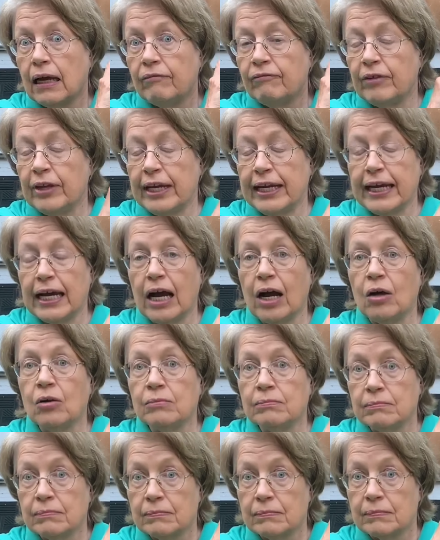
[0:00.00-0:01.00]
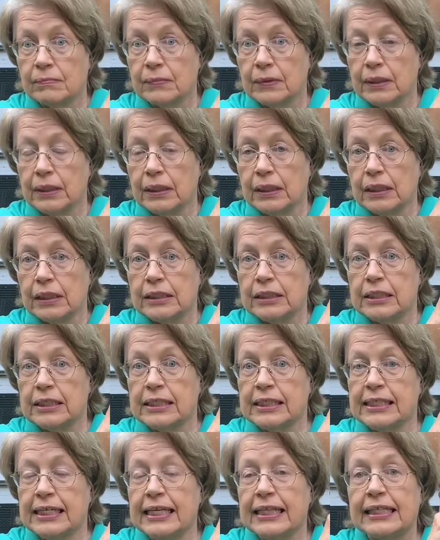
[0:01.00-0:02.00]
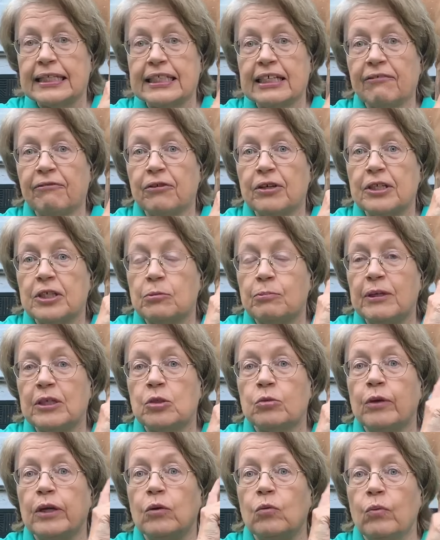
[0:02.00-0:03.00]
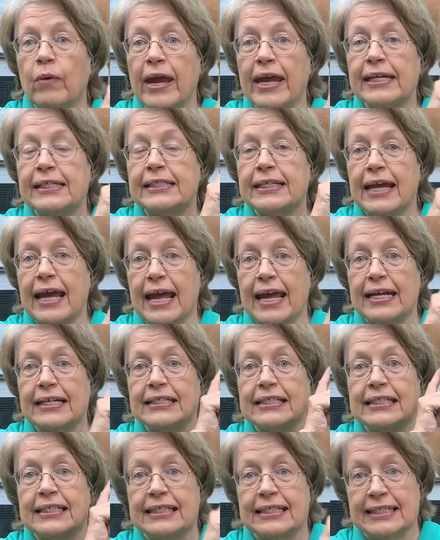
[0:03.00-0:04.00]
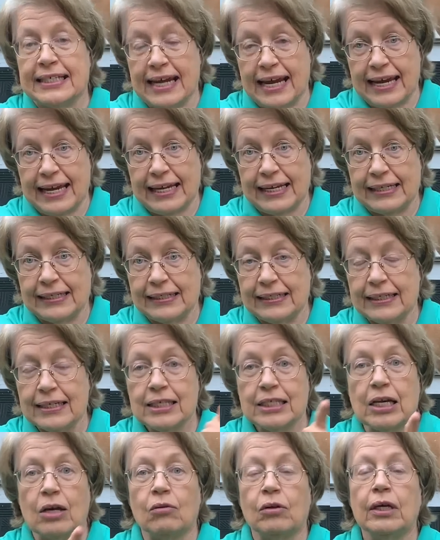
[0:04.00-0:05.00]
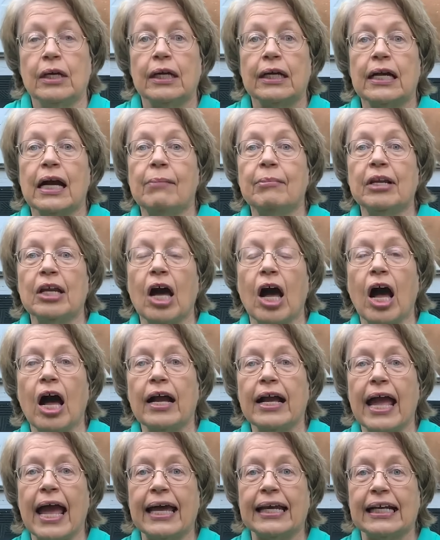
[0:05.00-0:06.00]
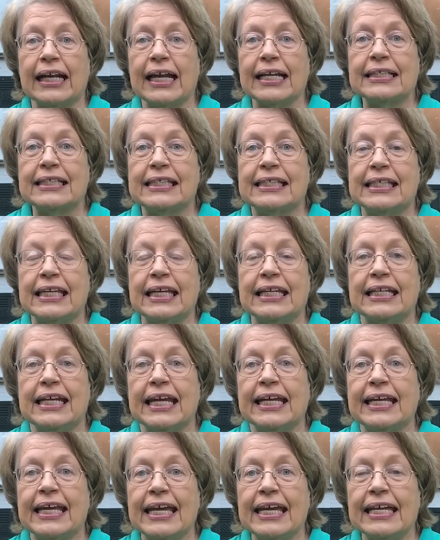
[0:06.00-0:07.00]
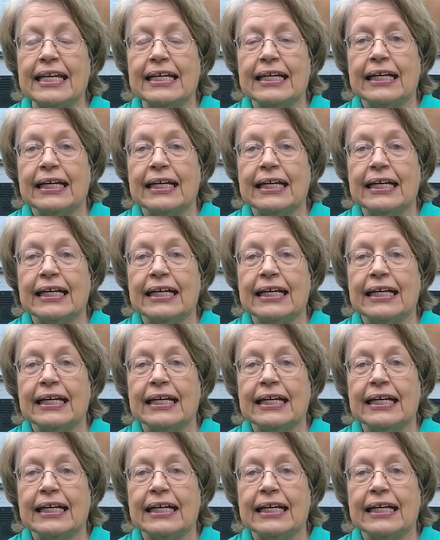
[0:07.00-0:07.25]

video to see the difference between wait and stay. So come along and let's see Nikki